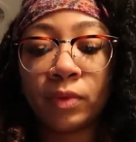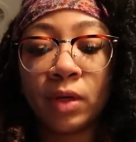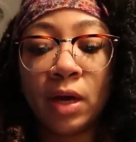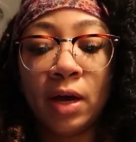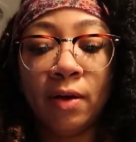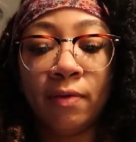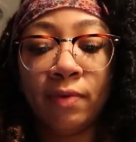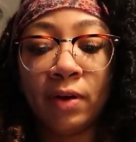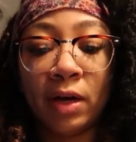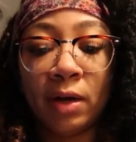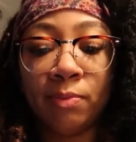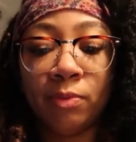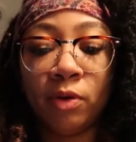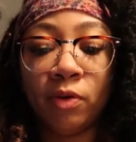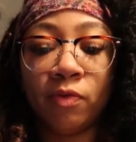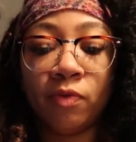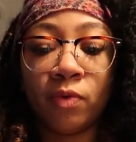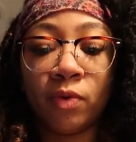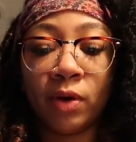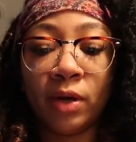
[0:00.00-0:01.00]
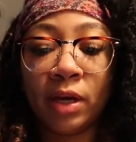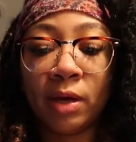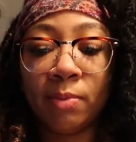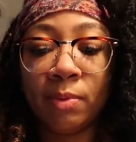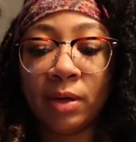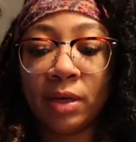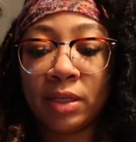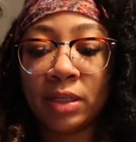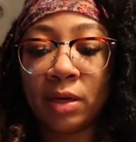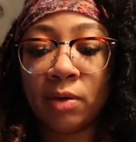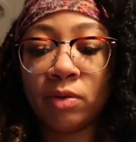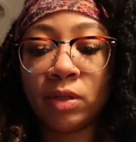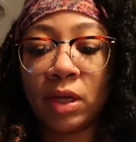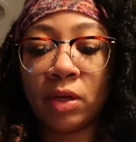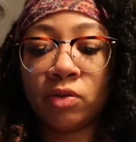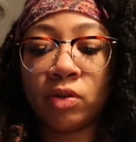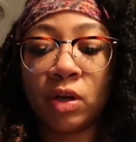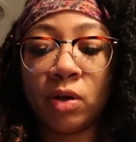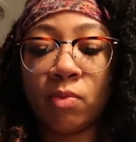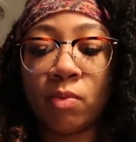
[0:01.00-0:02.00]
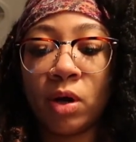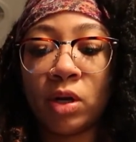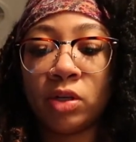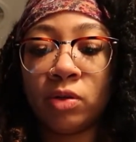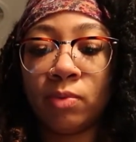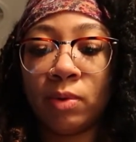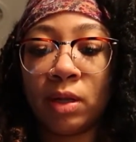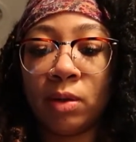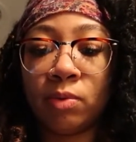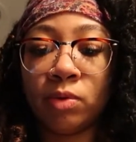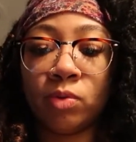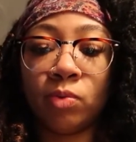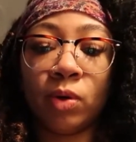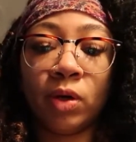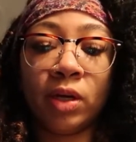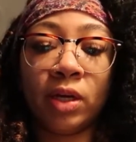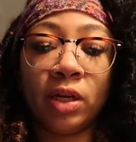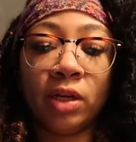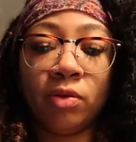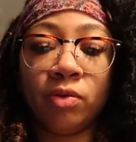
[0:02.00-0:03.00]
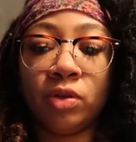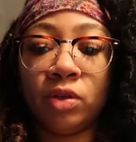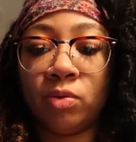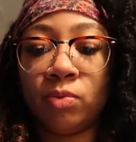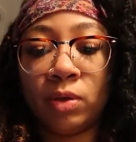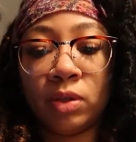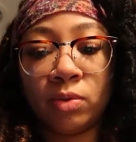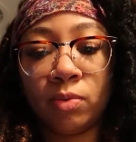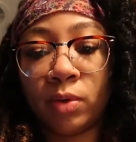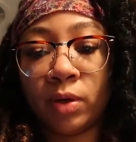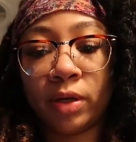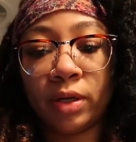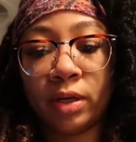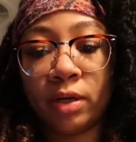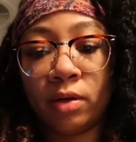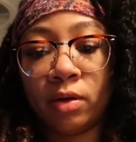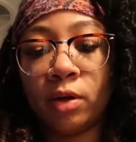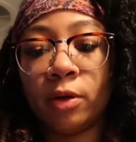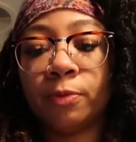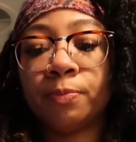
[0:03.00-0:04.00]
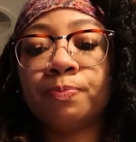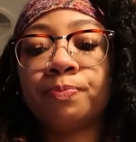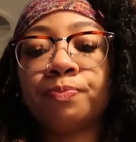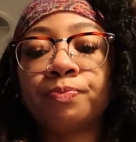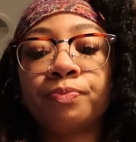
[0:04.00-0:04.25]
of um, Euphoria because I was like trying to watch it while I was working and it just wasn't working at all.